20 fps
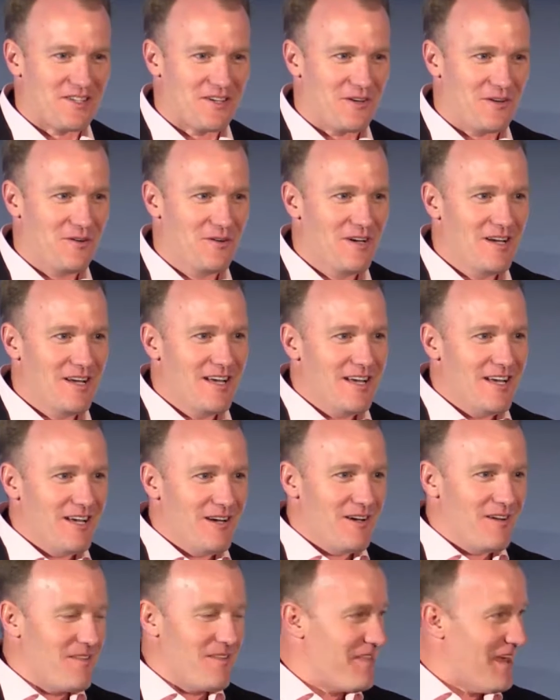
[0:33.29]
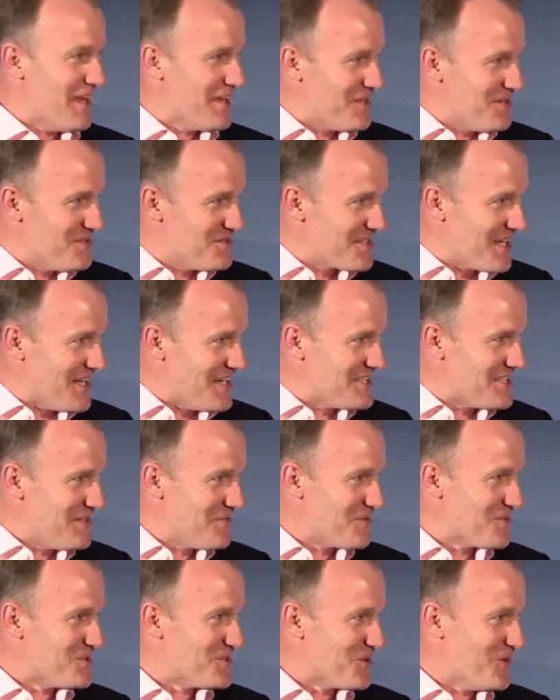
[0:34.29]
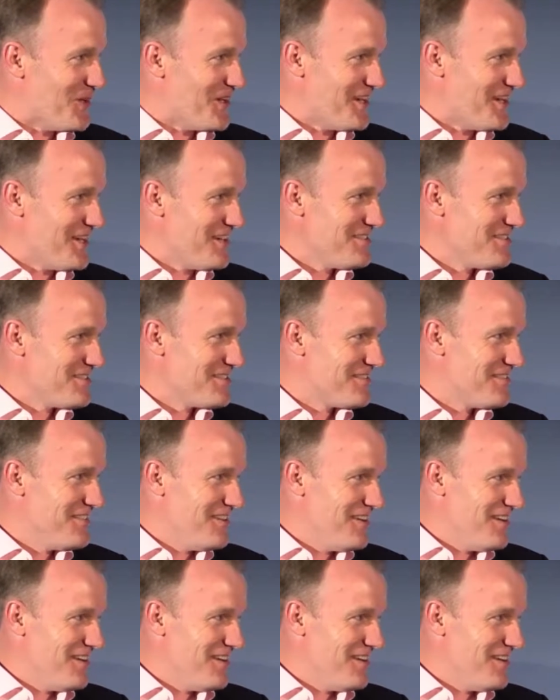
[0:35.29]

So thank you, Stacey, for joining us.